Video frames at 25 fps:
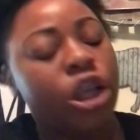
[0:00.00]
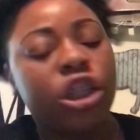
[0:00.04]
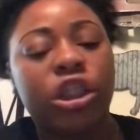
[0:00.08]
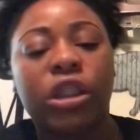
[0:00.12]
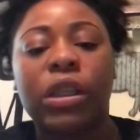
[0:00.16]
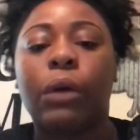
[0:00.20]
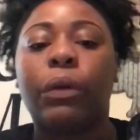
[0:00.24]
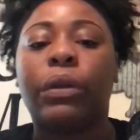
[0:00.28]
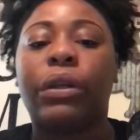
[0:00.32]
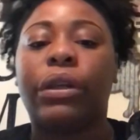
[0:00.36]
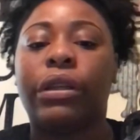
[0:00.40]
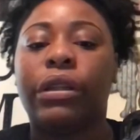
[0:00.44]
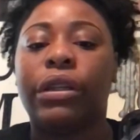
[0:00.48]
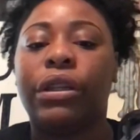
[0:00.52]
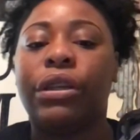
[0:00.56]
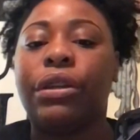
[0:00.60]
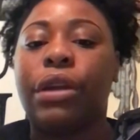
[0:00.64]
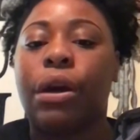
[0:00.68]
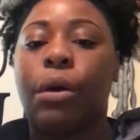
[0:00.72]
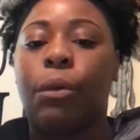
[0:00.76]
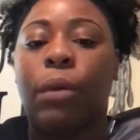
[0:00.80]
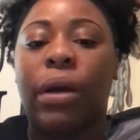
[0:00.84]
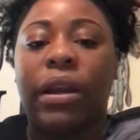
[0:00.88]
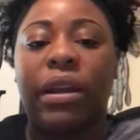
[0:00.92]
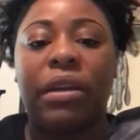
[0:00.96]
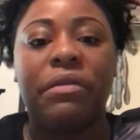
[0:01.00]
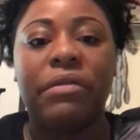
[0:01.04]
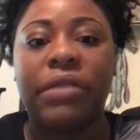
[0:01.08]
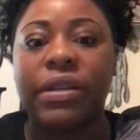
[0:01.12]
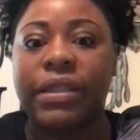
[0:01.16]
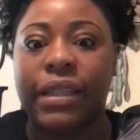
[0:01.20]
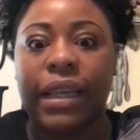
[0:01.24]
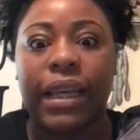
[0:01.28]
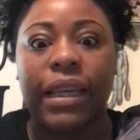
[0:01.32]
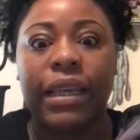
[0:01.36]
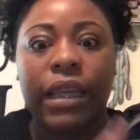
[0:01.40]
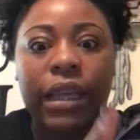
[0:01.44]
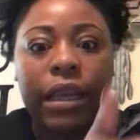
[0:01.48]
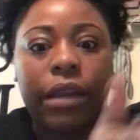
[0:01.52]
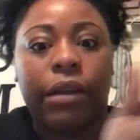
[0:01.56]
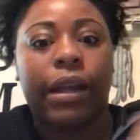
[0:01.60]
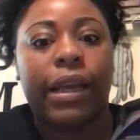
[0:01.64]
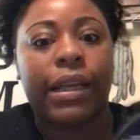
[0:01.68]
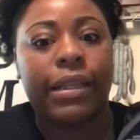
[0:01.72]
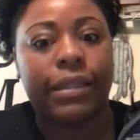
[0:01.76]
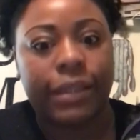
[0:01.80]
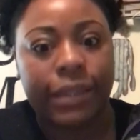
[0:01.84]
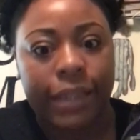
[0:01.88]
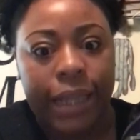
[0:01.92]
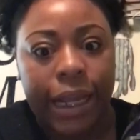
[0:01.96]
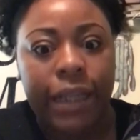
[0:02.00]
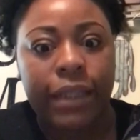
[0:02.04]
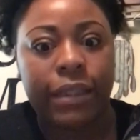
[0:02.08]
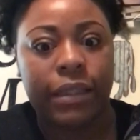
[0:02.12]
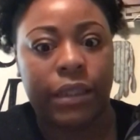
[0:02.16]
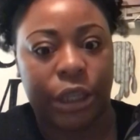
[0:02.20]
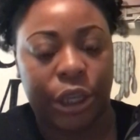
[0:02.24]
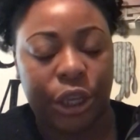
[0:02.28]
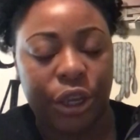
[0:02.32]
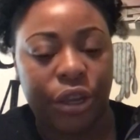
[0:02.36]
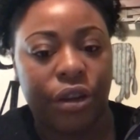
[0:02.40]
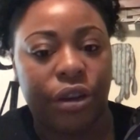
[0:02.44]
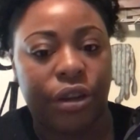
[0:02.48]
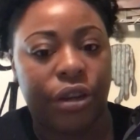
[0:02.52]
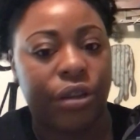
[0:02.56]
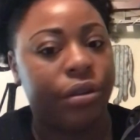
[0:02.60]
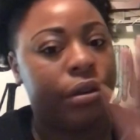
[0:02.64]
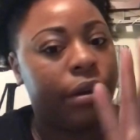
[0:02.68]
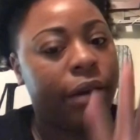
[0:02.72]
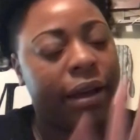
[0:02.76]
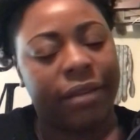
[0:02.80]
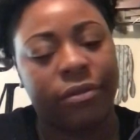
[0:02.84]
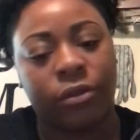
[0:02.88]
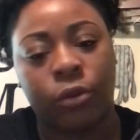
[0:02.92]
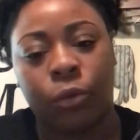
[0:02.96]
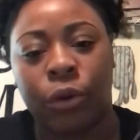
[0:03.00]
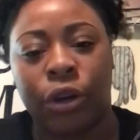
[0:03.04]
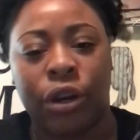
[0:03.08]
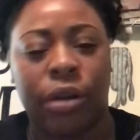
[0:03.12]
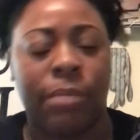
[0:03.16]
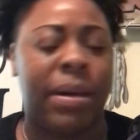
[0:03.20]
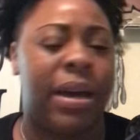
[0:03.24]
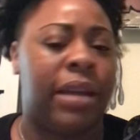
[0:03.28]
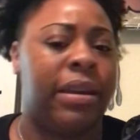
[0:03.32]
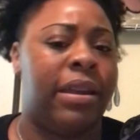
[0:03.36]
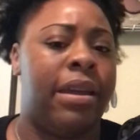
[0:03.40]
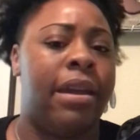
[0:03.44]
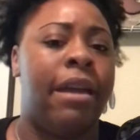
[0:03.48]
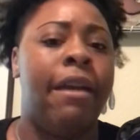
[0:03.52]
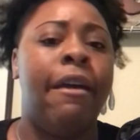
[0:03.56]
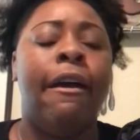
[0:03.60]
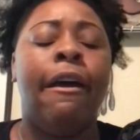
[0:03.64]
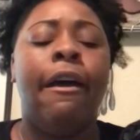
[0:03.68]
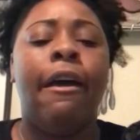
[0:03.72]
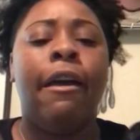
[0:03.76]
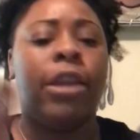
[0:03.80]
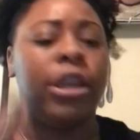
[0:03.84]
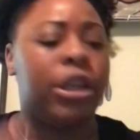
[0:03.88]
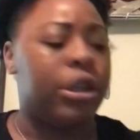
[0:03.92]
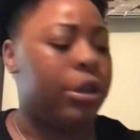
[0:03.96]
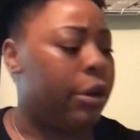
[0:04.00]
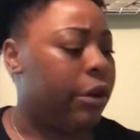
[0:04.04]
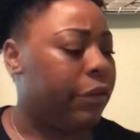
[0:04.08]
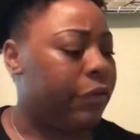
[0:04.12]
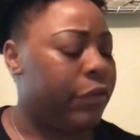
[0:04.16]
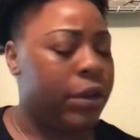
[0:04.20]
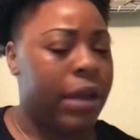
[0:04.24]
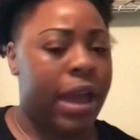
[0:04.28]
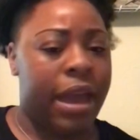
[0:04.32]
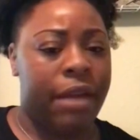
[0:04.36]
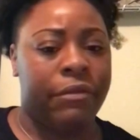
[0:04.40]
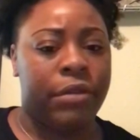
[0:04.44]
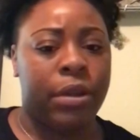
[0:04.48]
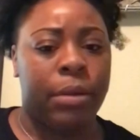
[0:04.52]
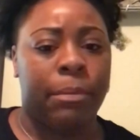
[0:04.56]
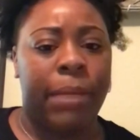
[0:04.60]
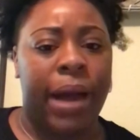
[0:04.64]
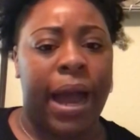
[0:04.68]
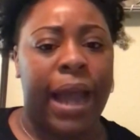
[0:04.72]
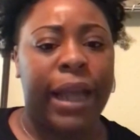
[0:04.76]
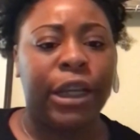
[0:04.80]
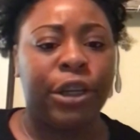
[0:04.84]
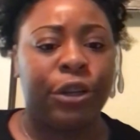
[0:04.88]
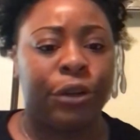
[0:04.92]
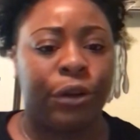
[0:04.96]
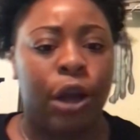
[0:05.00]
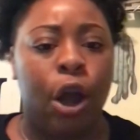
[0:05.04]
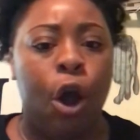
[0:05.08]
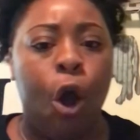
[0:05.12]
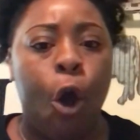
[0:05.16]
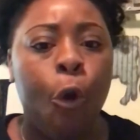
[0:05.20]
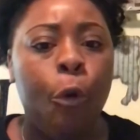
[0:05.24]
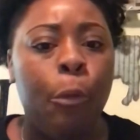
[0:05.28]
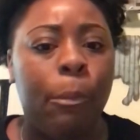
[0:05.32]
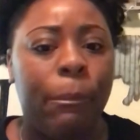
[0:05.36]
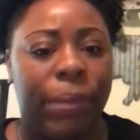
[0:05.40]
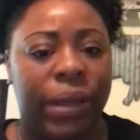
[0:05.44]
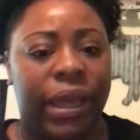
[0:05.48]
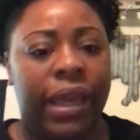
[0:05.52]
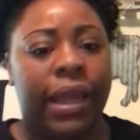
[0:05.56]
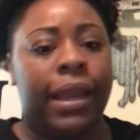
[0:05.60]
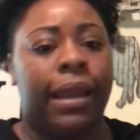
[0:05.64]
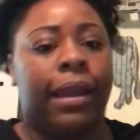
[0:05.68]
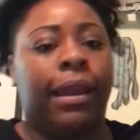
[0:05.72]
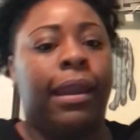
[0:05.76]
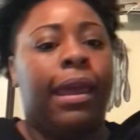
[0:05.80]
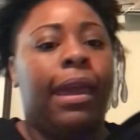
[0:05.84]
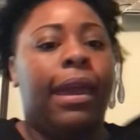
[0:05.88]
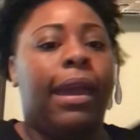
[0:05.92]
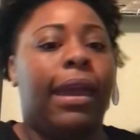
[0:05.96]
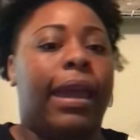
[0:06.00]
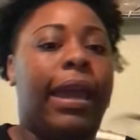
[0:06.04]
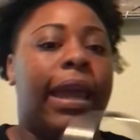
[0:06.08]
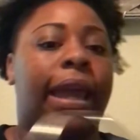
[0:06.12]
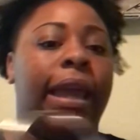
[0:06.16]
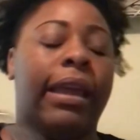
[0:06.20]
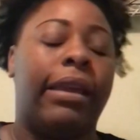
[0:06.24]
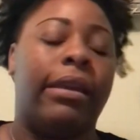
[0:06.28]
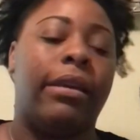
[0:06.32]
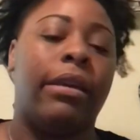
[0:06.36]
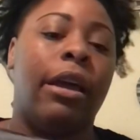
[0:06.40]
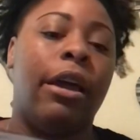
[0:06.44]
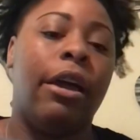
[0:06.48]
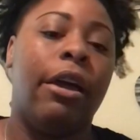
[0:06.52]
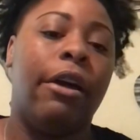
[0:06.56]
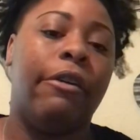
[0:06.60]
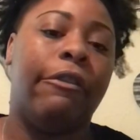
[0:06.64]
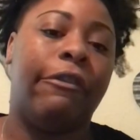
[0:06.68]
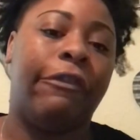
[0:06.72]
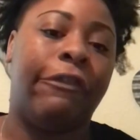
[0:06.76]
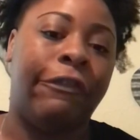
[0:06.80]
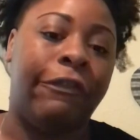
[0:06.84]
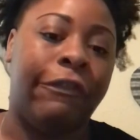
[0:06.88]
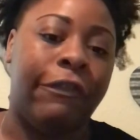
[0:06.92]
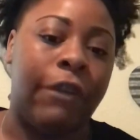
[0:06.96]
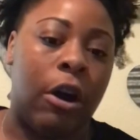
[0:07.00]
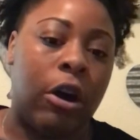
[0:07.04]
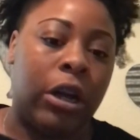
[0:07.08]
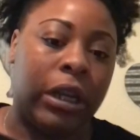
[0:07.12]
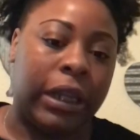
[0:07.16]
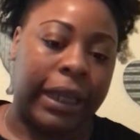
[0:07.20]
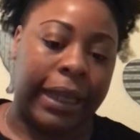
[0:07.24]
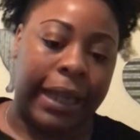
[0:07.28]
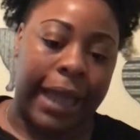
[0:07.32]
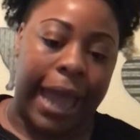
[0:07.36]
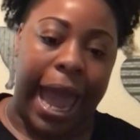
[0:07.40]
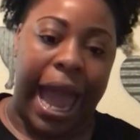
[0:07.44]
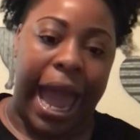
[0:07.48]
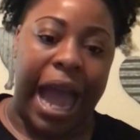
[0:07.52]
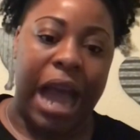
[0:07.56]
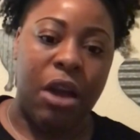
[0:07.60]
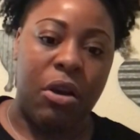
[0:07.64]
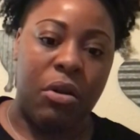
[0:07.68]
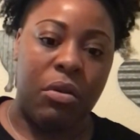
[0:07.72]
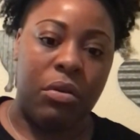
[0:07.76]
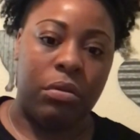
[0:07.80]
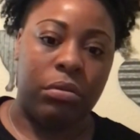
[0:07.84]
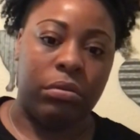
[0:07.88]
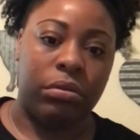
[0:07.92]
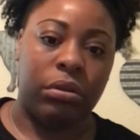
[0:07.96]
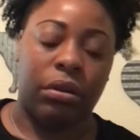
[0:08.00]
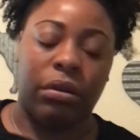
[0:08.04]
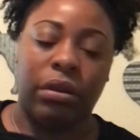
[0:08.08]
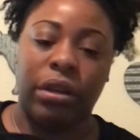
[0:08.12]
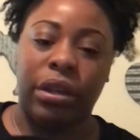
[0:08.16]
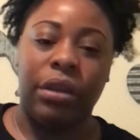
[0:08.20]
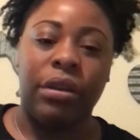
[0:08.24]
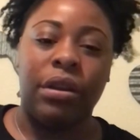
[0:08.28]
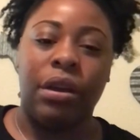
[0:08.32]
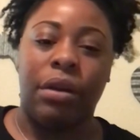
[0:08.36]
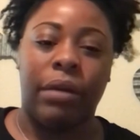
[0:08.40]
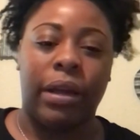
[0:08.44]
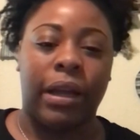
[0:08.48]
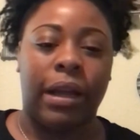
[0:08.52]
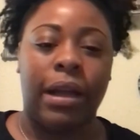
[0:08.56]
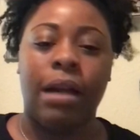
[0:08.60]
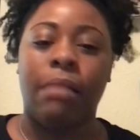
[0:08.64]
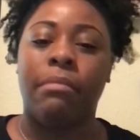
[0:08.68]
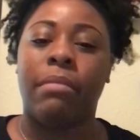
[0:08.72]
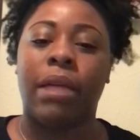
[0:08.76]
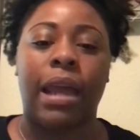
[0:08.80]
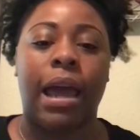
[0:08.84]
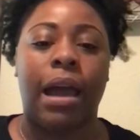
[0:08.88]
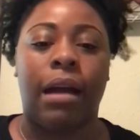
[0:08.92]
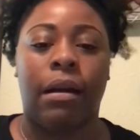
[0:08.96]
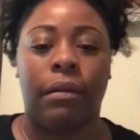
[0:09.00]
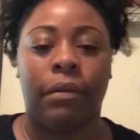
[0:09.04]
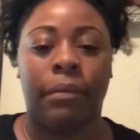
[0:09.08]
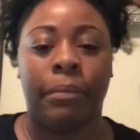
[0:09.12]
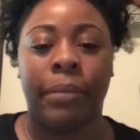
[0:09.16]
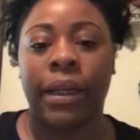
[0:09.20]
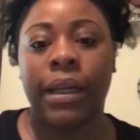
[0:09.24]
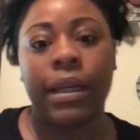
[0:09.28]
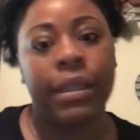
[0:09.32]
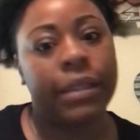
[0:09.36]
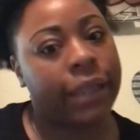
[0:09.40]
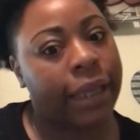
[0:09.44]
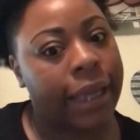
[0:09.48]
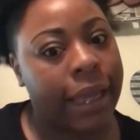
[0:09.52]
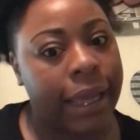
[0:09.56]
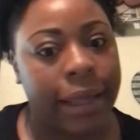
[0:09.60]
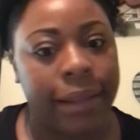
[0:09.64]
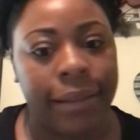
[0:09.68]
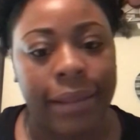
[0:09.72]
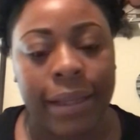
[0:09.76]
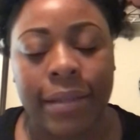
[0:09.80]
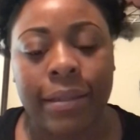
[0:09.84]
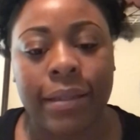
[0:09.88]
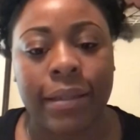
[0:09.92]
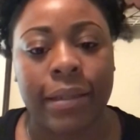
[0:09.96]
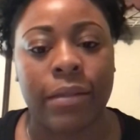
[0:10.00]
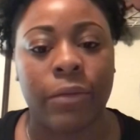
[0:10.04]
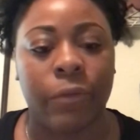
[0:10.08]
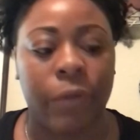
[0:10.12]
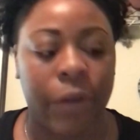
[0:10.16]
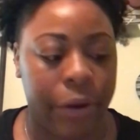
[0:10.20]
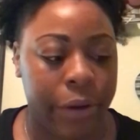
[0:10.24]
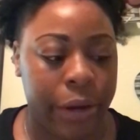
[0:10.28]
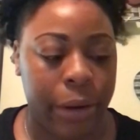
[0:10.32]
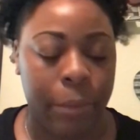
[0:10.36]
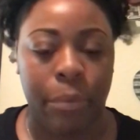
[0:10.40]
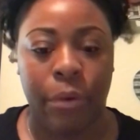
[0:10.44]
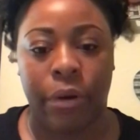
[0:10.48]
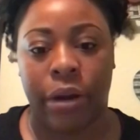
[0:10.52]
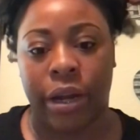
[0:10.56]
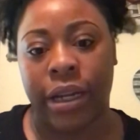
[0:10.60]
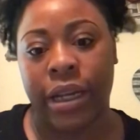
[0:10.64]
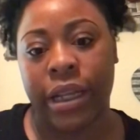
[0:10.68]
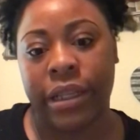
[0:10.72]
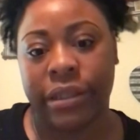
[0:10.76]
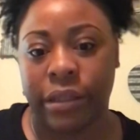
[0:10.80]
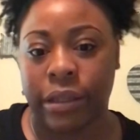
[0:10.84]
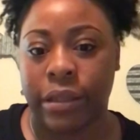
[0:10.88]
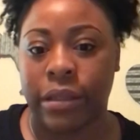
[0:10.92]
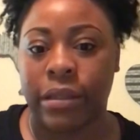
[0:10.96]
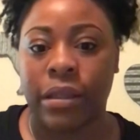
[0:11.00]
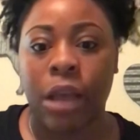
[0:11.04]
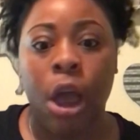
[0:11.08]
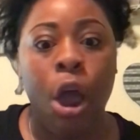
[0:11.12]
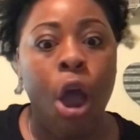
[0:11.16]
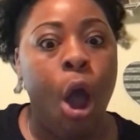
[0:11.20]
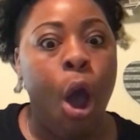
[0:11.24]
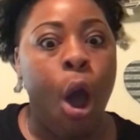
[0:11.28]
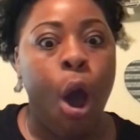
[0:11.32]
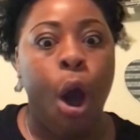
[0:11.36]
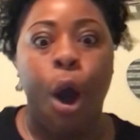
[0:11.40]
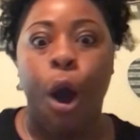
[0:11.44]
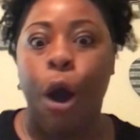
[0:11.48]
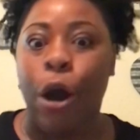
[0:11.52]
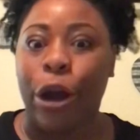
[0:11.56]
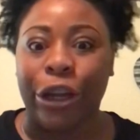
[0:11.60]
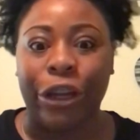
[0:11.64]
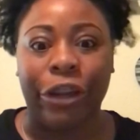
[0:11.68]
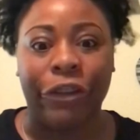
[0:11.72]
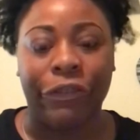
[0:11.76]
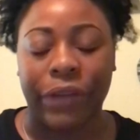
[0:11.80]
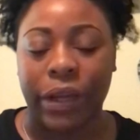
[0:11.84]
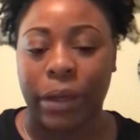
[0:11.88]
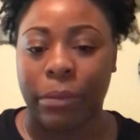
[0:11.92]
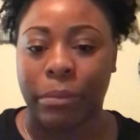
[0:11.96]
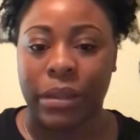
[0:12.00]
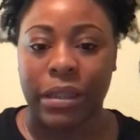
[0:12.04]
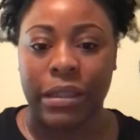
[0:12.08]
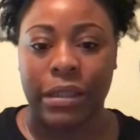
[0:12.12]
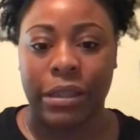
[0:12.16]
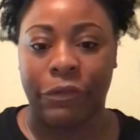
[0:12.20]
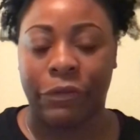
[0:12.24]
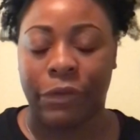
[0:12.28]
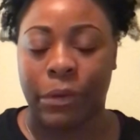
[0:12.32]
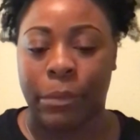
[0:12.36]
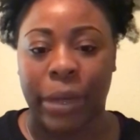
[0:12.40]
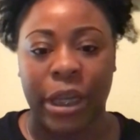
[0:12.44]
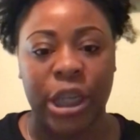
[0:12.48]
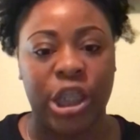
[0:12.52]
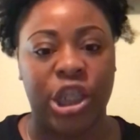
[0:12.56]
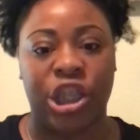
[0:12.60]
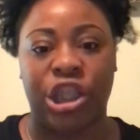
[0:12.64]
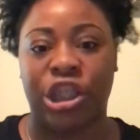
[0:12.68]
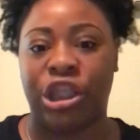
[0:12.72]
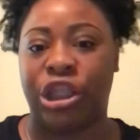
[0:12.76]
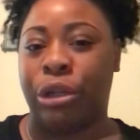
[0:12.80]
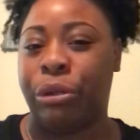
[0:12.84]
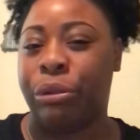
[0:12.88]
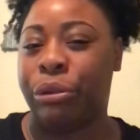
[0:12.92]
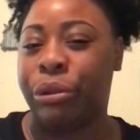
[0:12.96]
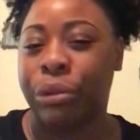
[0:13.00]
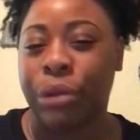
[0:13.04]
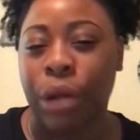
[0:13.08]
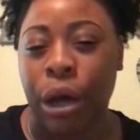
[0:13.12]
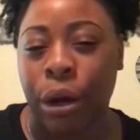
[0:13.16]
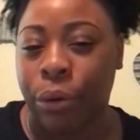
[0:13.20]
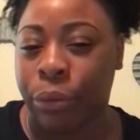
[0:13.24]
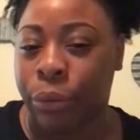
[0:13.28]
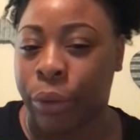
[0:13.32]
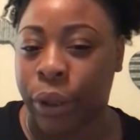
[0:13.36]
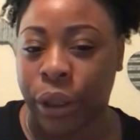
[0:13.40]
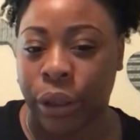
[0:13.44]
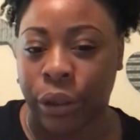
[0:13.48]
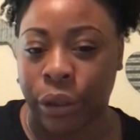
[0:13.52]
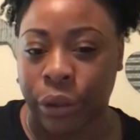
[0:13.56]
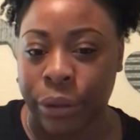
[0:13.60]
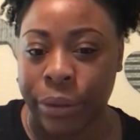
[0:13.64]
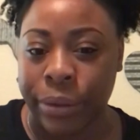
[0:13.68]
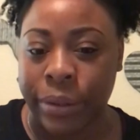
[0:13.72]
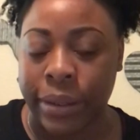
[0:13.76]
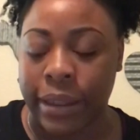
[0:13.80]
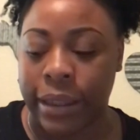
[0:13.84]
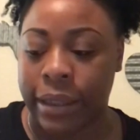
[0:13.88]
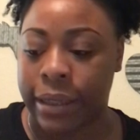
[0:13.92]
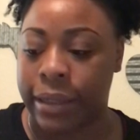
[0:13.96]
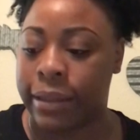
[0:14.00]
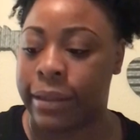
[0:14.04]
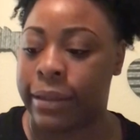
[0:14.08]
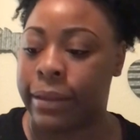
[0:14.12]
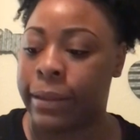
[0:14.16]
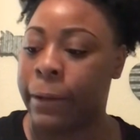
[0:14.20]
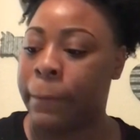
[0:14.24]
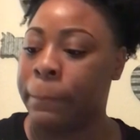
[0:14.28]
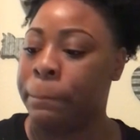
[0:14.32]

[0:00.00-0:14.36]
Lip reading: So, you know, whatever is in here, it stays secure. You don't have to worry about it. You know, if you have your binder open, it falling out, you know, and coming out, because again, this is very important. This is all your family's information, so you don't want to lose this.